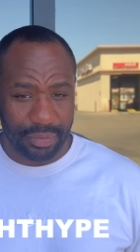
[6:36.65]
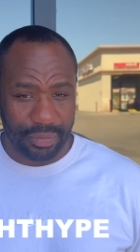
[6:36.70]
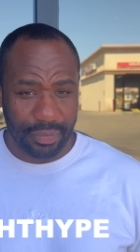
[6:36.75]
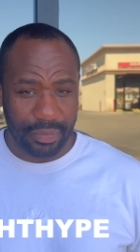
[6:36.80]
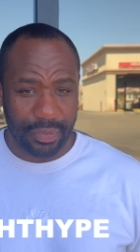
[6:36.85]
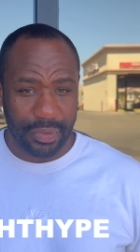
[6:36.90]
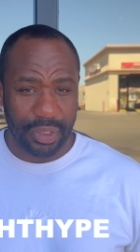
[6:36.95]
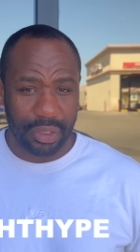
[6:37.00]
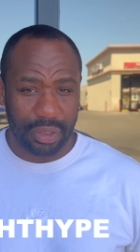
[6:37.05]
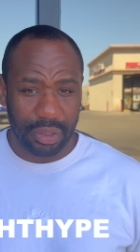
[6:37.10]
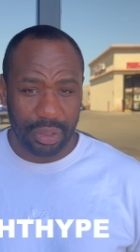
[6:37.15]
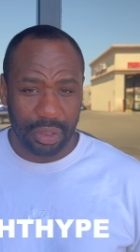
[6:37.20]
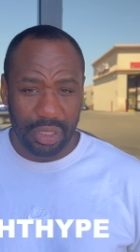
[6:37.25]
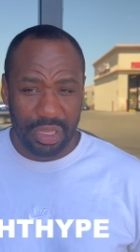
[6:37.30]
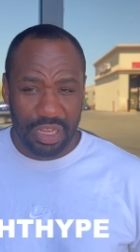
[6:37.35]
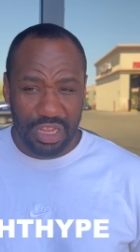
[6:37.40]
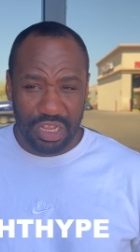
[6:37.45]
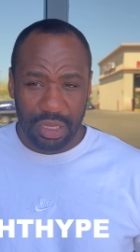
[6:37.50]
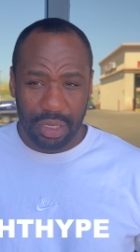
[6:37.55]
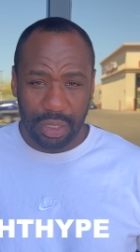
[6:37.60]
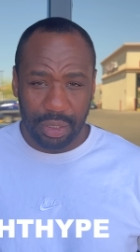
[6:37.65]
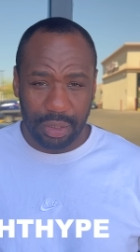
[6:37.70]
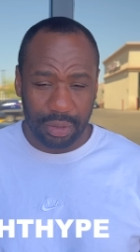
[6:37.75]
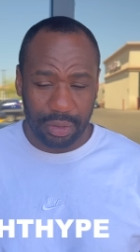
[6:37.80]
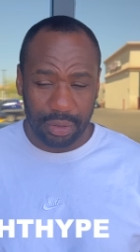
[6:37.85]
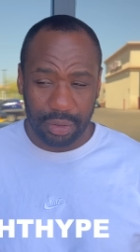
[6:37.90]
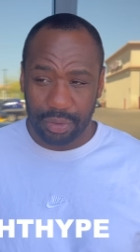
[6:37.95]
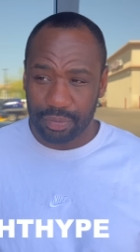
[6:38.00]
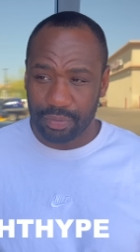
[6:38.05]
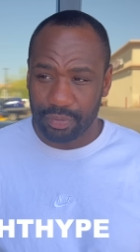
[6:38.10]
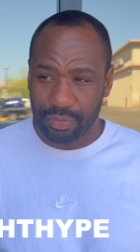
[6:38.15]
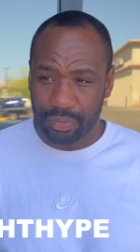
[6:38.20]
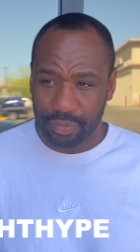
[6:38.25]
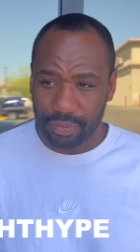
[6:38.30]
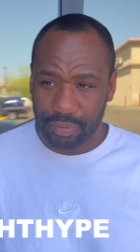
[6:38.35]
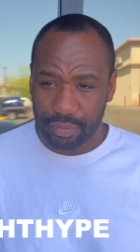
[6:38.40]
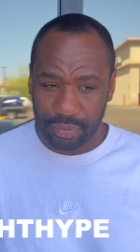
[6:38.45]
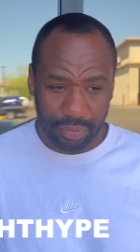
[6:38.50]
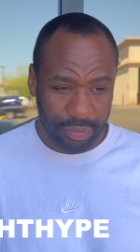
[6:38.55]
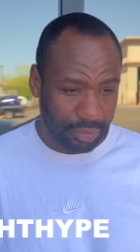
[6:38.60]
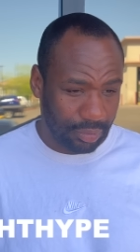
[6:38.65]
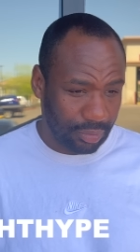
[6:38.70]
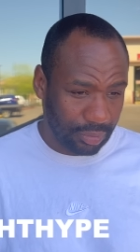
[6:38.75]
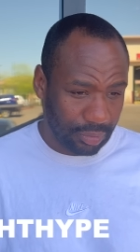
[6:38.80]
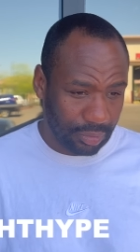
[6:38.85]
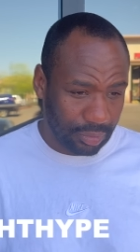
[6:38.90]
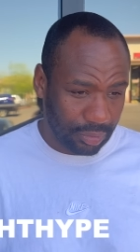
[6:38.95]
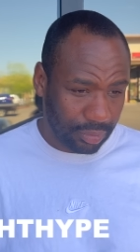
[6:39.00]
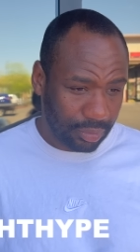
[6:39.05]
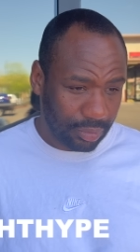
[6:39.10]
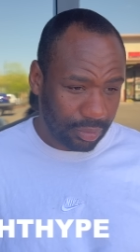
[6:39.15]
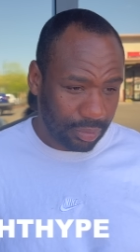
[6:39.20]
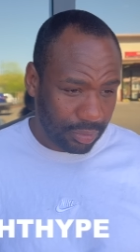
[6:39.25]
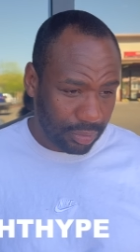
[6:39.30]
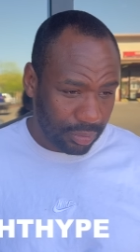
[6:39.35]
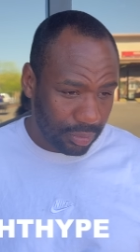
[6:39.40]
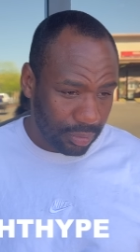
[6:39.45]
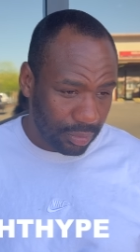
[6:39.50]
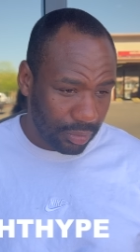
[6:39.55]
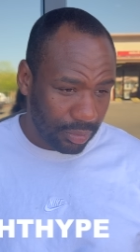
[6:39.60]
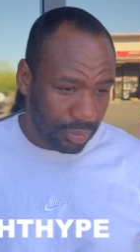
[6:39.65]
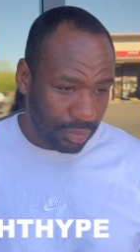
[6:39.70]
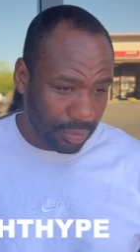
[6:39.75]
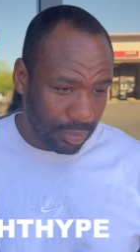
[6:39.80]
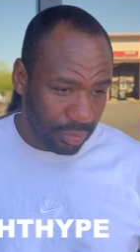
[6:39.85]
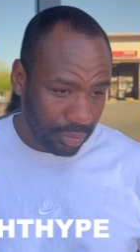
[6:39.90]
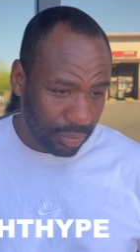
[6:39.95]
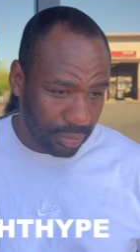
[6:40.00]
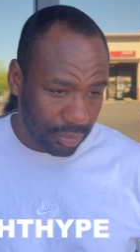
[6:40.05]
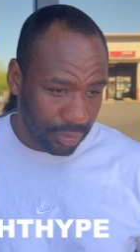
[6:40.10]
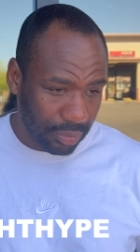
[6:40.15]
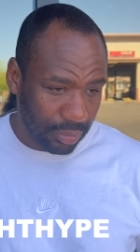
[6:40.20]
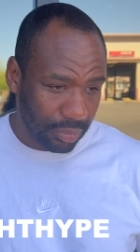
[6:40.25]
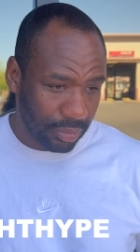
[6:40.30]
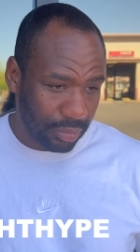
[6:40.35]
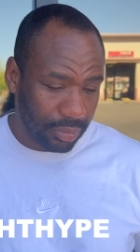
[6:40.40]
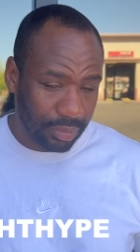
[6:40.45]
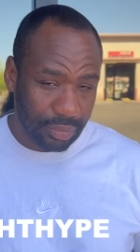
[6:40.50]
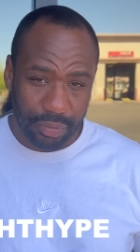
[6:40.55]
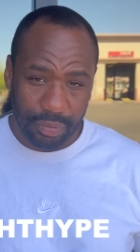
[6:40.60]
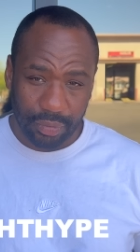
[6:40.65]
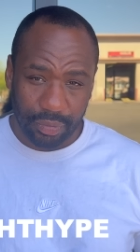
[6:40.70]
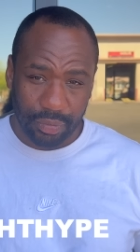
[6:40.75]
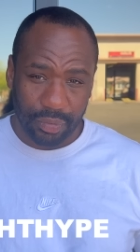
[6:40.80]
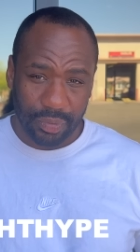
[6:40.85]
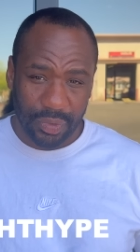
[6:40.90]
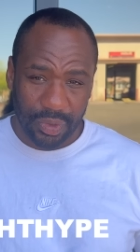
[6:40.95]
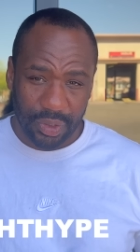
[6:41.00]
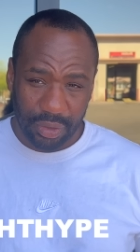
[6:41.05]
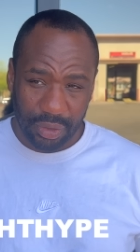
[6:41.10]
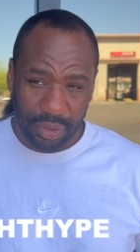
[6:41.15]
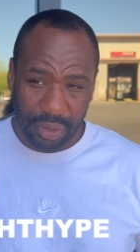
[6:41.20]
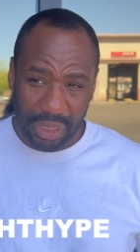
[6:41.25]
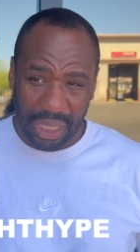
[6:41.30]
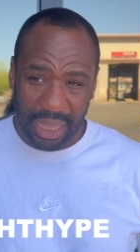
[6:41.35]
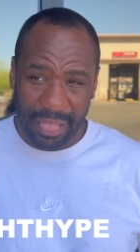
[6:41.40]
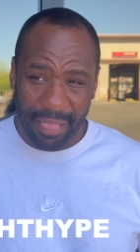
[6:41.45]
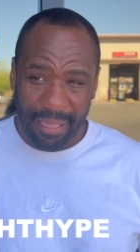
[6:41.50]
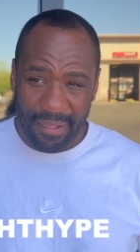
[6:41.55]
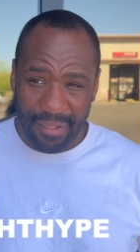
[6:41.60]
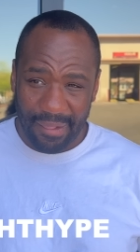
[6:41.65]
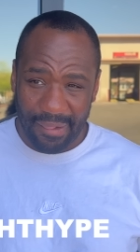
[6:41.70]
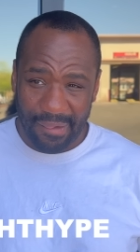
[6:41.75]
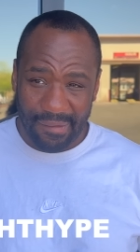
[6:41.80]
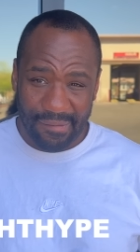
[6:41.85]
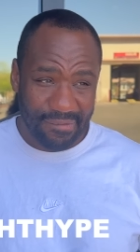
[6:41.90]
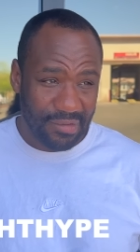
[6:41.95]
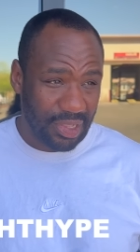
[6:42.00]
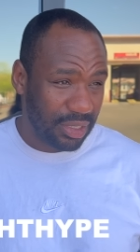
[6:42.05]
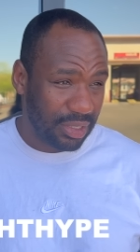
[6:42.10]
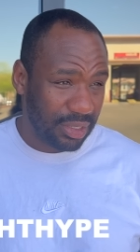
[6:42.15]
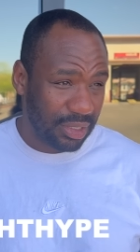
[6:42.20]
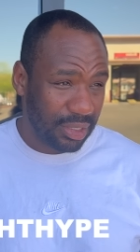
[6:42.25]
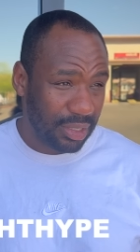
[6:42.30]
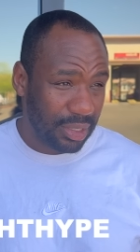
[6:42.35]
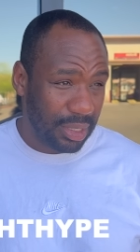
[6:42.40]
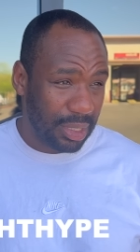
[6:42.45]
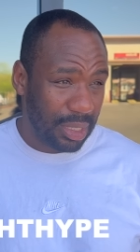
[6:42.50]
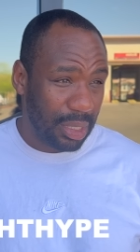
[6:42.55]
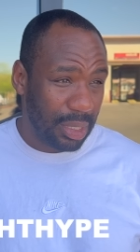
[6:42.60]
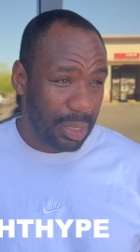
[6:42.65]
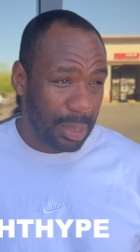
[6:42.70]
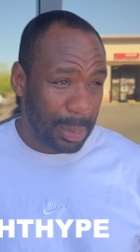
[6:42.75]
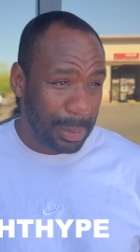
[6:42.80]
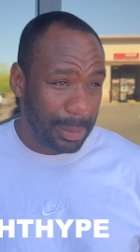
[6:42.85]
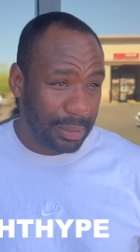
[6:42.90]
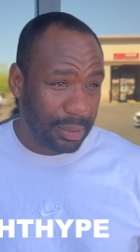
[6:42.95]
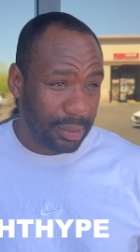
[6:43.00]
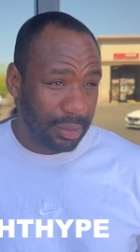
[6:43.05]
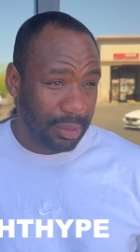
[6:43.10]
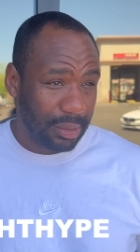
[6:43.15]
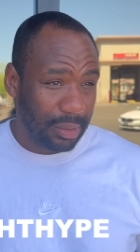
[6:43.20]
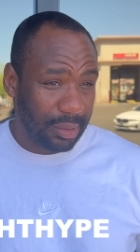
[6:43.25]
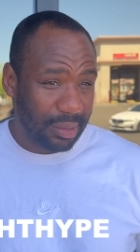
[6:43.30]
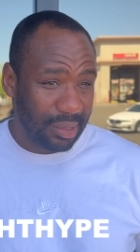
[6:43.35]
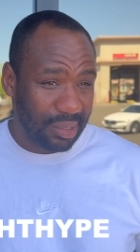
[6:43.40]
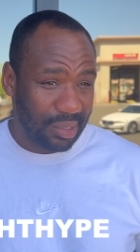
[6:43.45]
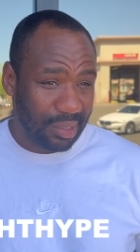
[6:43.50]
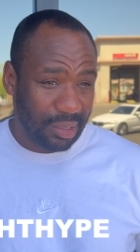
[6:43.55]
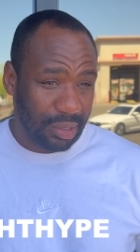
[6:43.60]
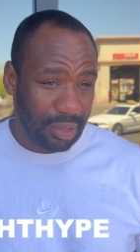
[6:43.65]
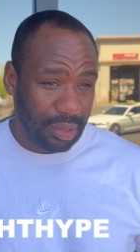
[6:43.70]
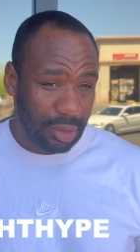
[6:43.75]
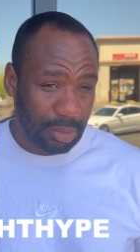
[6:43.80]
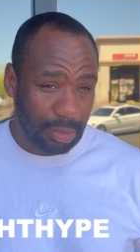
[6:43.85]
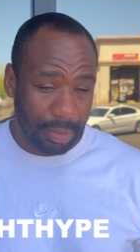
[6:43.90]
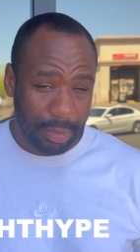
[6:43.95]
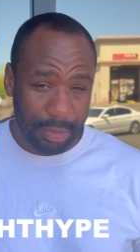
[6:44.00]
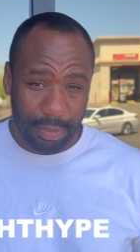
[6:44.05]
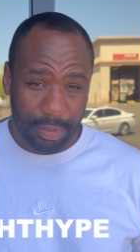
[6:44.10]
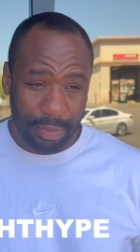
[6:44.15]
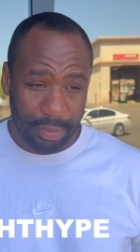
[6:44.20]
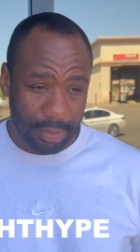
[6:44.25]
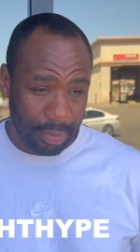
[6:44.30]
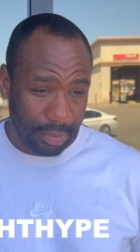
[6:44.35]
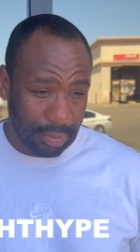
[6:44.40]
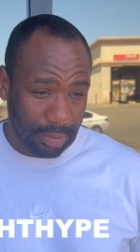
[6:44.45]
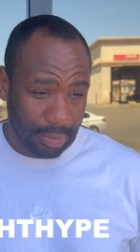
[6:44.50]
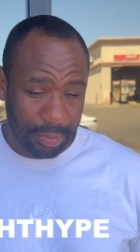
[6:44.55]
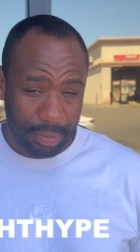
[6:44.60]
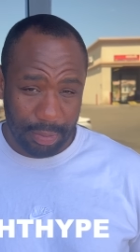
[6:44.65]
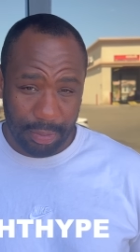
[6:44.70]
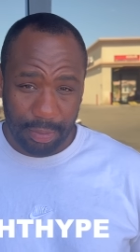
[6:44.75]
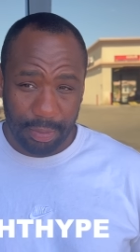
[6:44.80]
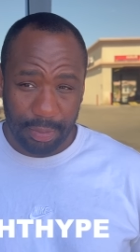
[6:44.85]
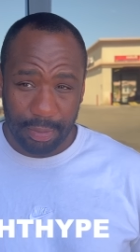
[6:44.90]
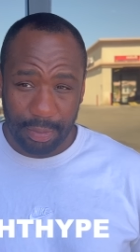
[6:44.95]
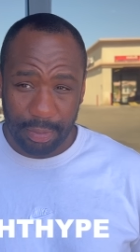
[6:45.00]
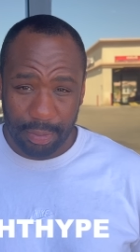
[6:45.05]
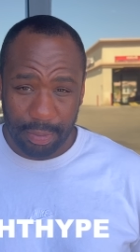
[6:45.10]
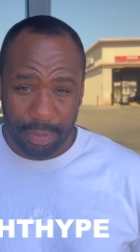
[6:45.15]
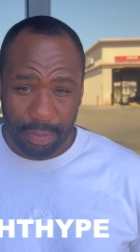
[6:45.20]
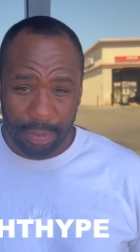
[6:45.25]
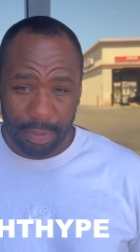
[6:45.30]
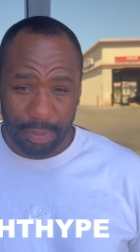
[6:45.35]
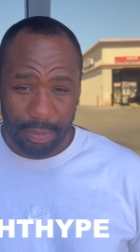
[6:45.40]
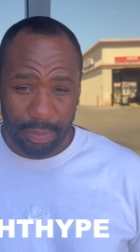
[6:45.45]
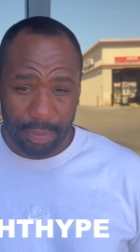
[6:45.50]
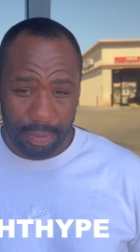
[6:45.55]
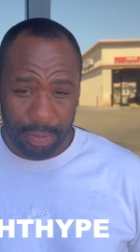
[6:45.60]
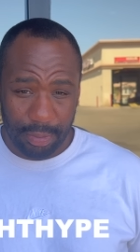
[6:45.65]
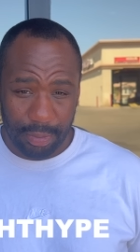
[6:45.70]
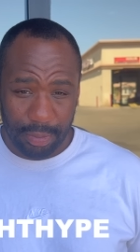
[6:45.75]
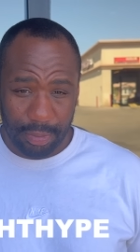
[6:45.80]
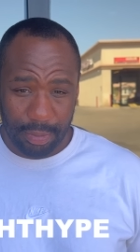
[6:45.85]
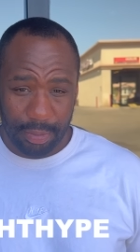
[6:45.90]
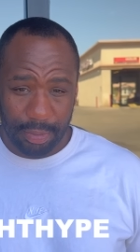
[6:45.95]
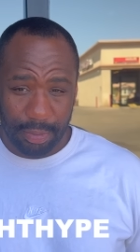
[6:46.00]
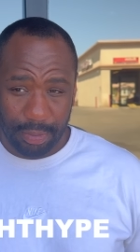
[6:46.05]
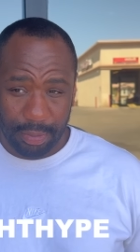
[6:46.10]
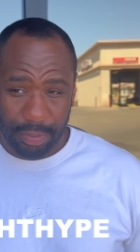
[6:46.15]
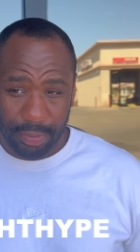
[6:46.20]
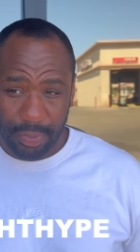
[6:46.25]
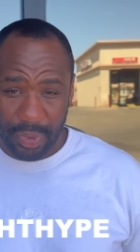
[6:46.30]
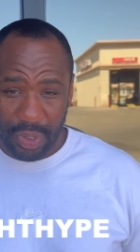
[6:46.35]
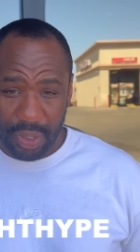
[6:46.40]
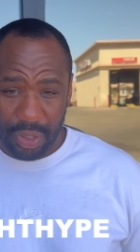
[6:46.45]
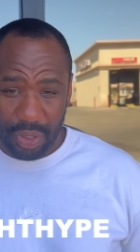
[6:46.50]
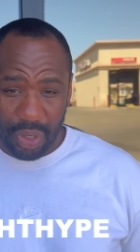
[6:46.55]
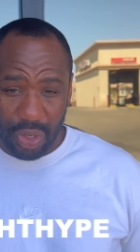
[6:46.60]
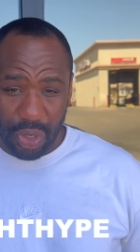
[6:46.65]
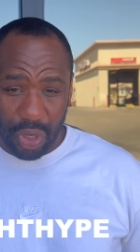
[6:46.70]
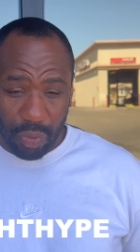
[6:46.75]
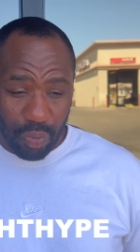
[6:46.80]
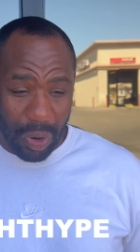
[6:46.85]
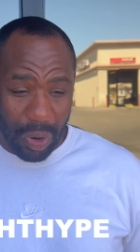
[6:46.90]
I mean, I, will say this, and I don't even think, and it's my personal opinion, I don't think even um, Deontay listens to everything Breland probably told him. Right?